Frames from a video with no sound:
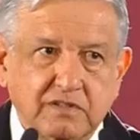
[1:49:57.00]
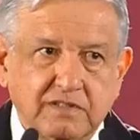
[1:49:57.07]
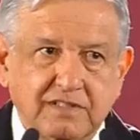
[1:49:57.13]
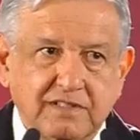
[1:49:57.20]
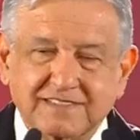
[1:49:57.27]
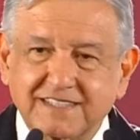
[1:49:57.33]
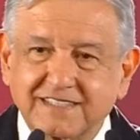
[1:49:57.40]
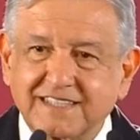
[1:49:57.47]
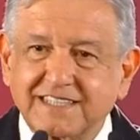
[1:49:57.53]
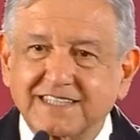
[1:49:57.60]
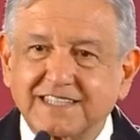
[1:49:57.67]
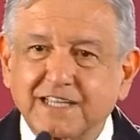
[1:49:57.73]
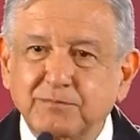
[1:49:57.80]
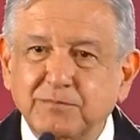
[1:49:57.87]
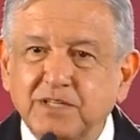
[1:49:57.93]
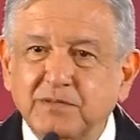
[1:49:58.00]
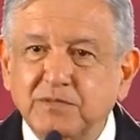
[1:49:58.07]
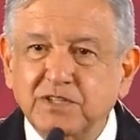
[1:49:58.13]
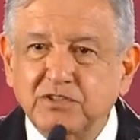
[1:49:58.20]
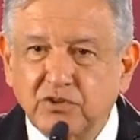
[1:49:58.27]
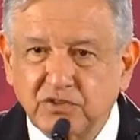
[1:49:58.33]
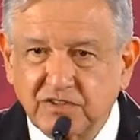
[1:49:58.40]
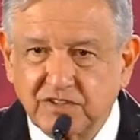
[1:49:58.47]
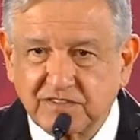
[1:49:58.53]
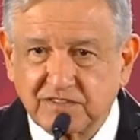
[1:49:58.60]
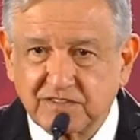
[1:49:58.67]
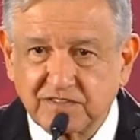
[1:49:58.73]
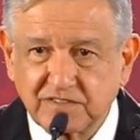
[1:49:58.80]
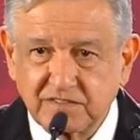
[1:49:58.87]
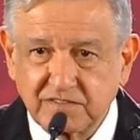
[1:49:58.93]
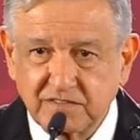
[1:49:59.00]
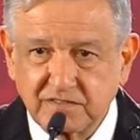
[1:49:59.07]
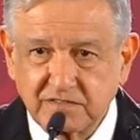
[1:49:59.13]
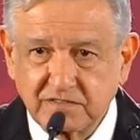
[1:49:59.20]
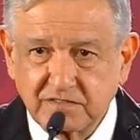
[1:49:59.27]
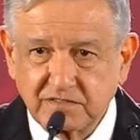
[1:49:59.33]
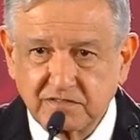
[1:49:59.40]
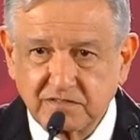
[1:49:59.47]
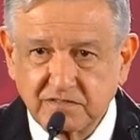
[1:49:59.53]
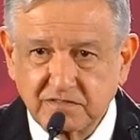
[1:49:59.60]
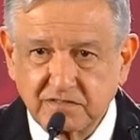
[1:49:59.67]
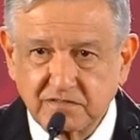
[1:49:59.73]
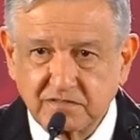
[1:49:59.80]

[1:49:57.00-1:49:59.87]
that has about 70 million uh,